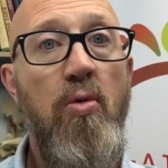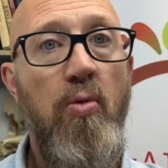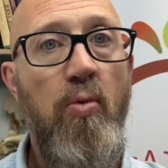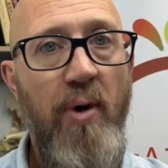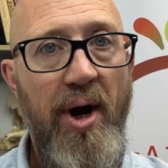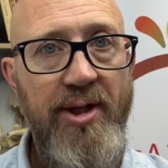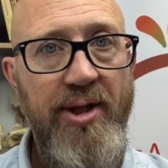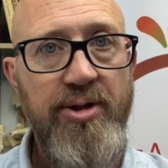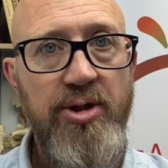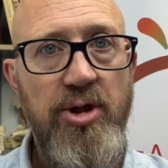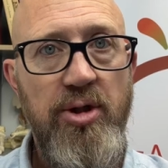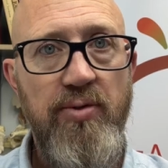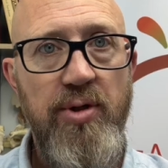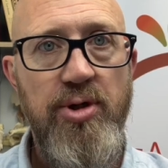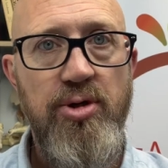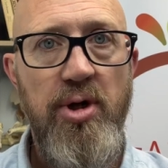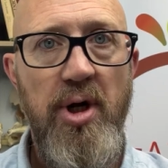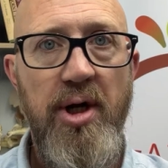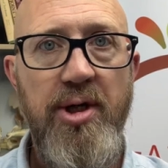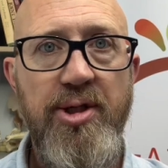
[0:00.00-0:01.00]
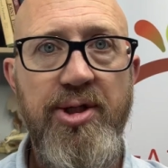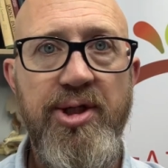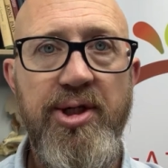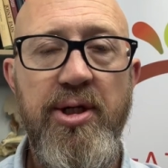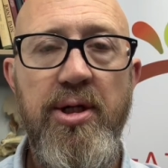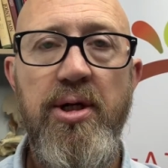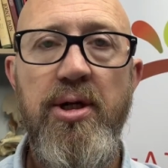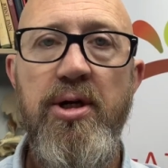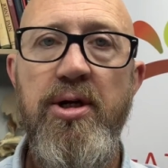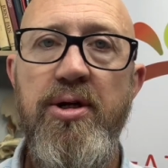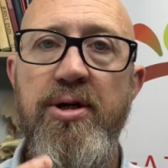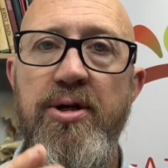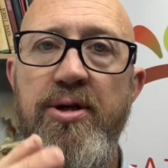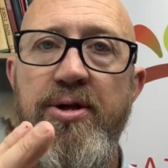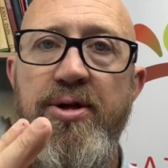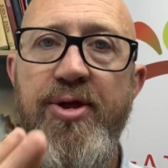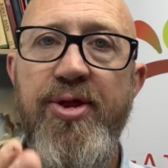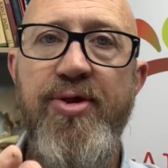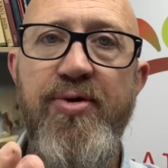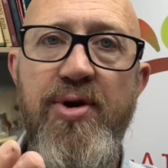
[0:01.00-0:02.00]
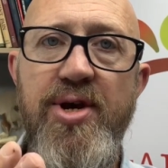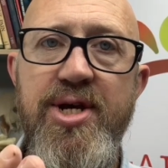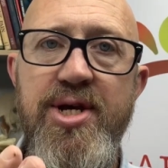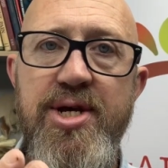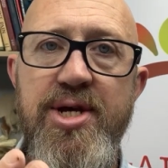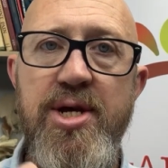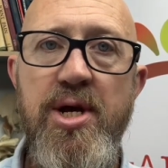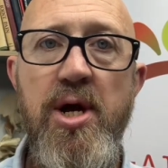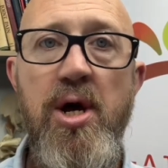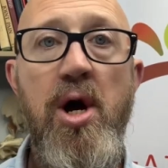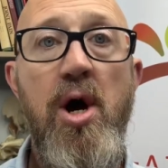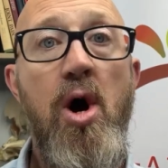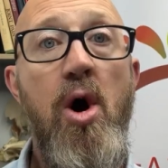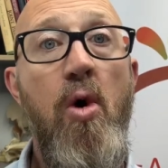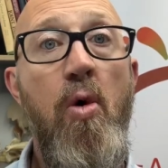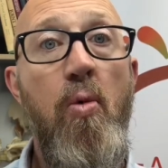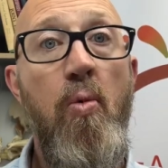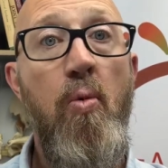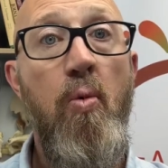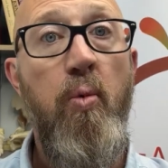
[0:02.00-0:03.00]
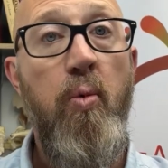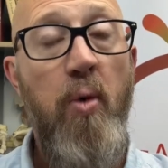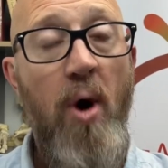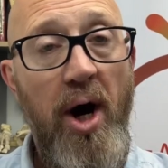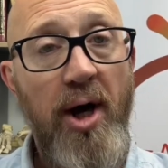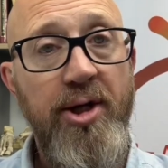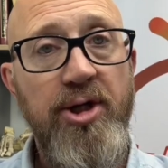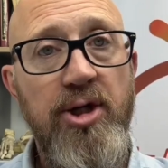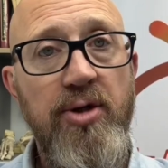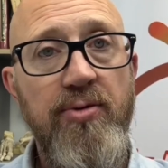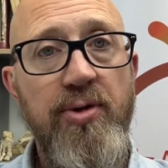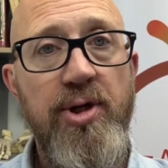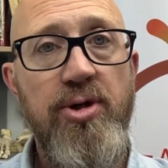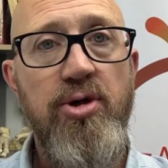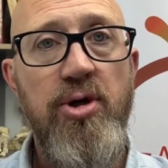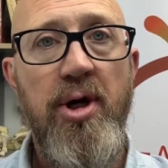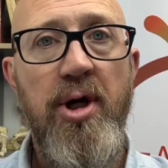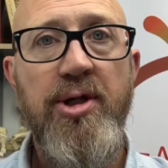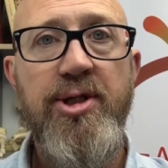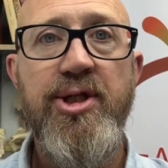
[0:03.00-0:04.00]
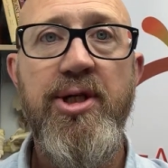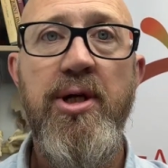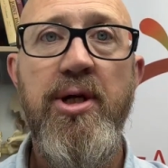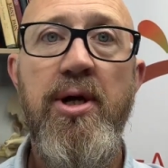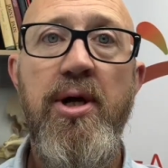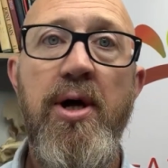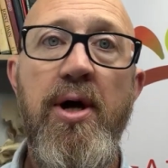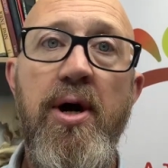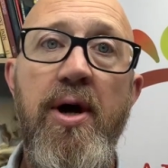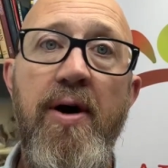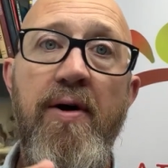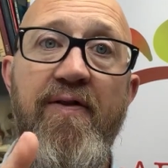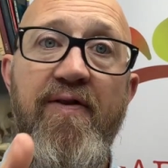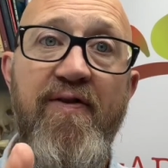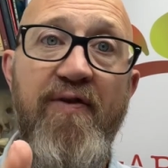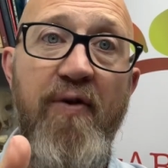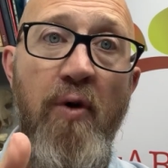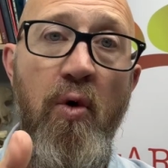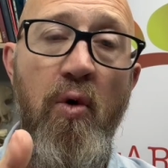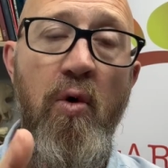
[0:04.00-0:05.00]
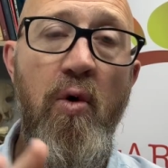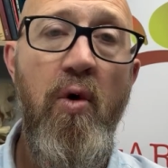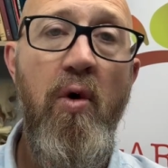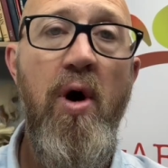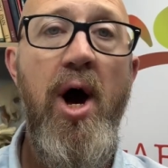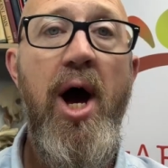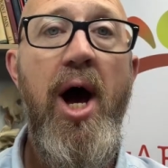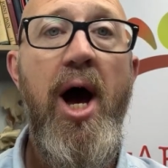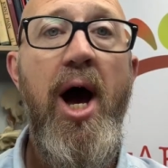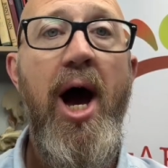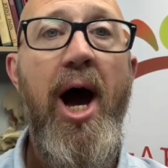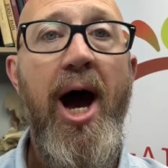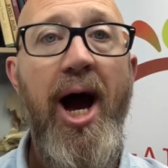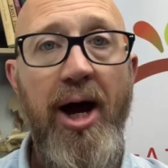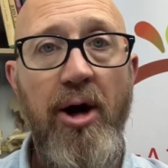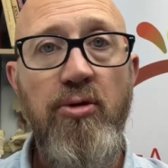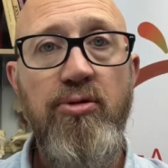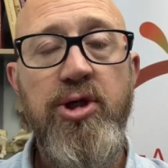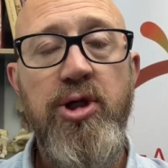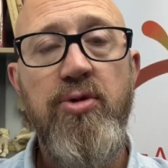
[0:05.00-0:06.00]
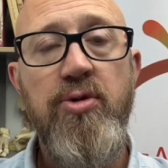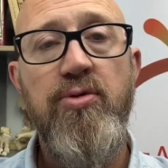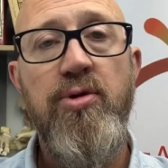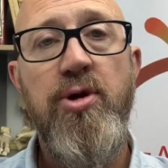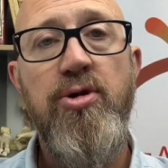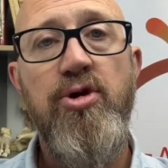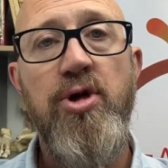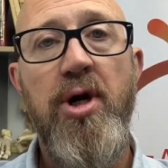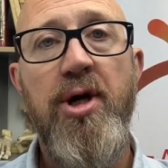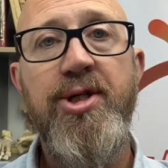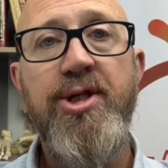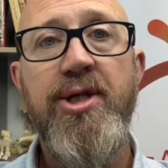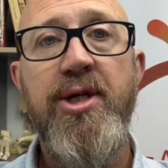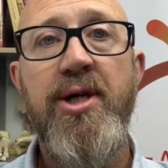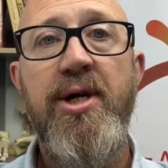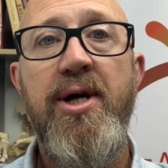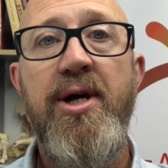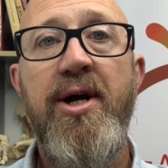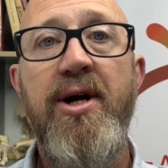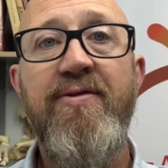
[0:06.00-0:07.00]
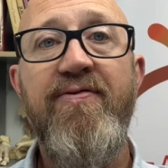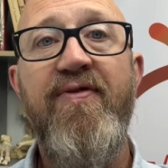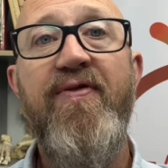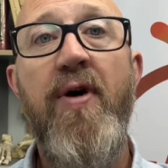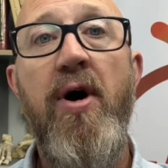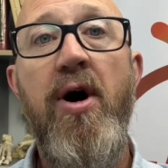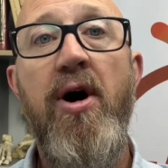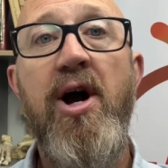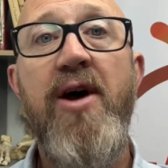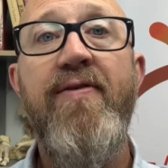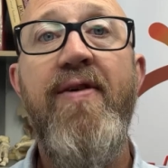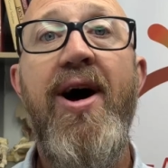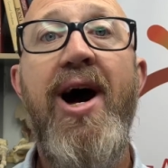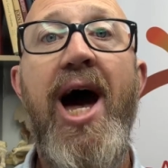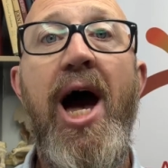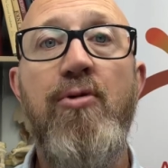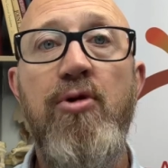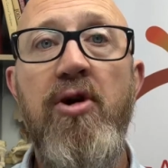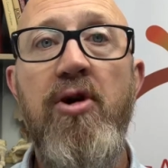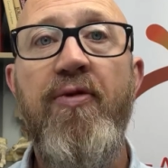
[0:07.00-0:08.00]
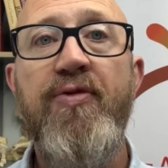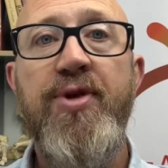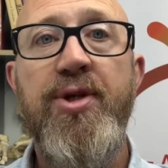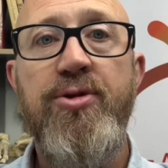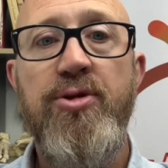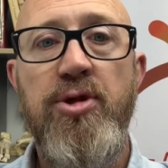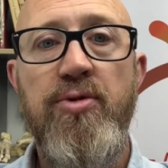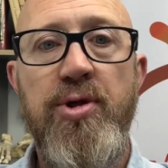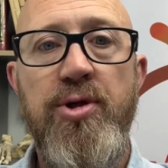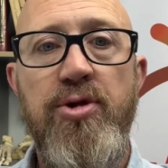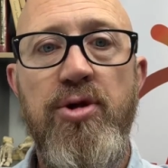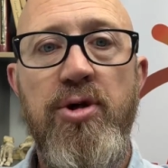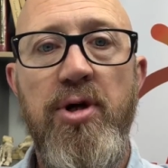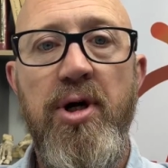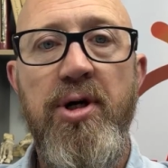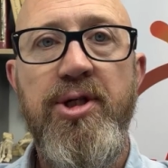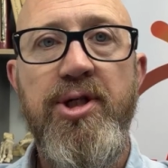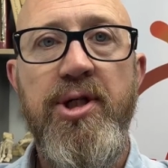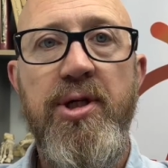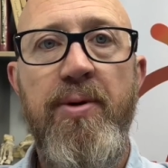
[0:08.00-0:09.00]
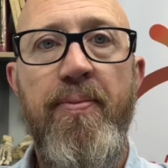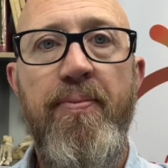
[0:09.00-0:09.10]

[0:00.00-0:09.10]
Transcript: When to adjust. 3. Why to adjust. 4. How to adjust. And 5. How often to adjust.